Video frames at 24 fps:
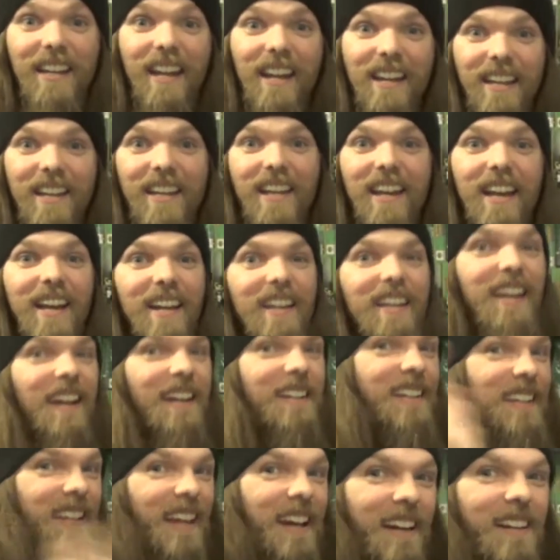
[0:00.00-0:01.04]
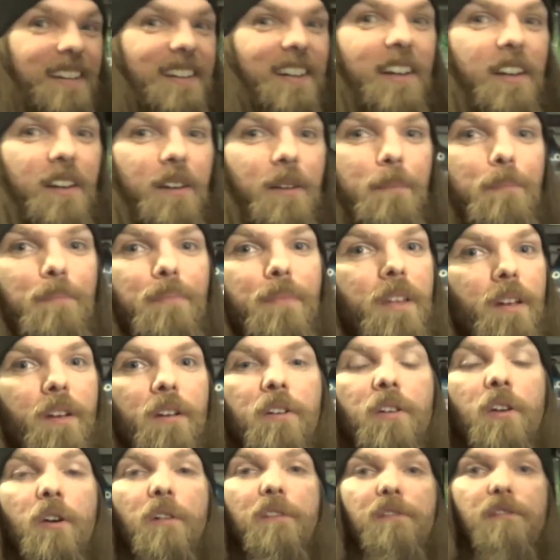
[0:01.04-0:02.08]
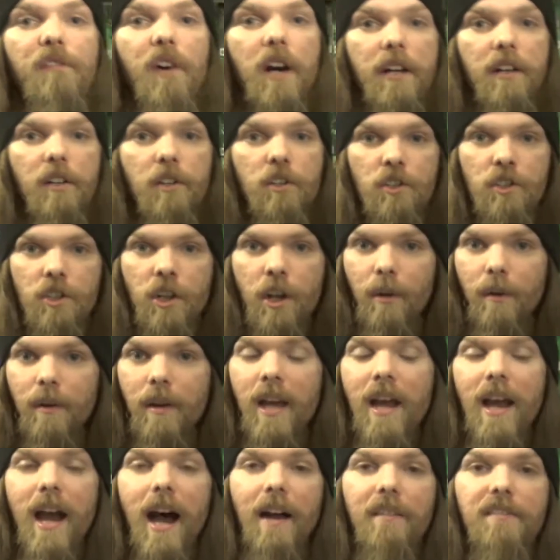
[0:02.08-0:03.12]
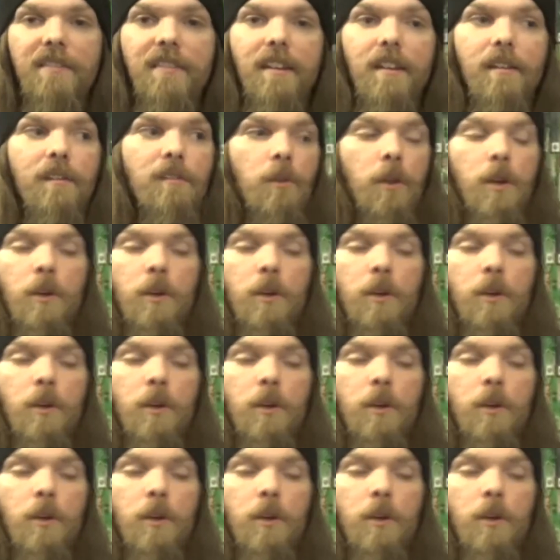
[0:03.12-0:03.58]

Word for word: yuck, yuck, yuck, yuck. You're a fucking joke. I've seen through